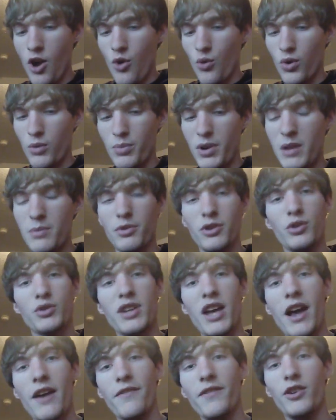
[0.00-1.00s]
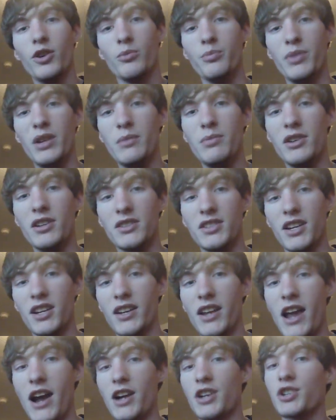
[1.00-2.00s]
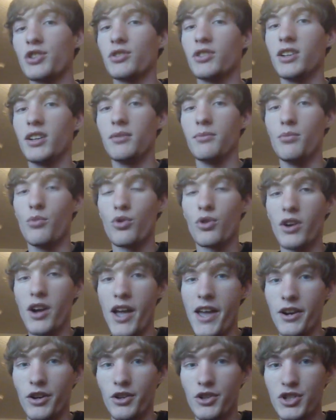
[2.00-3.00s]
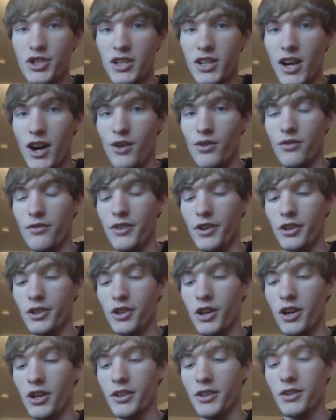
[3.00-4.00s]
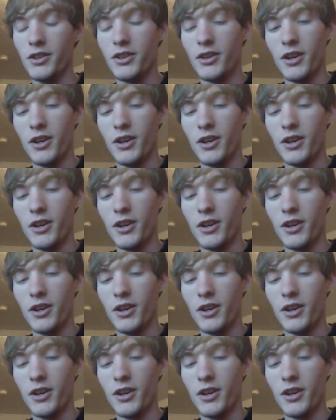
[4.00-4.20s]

when people use heavier BBs, they can actually get more energy out of their gun.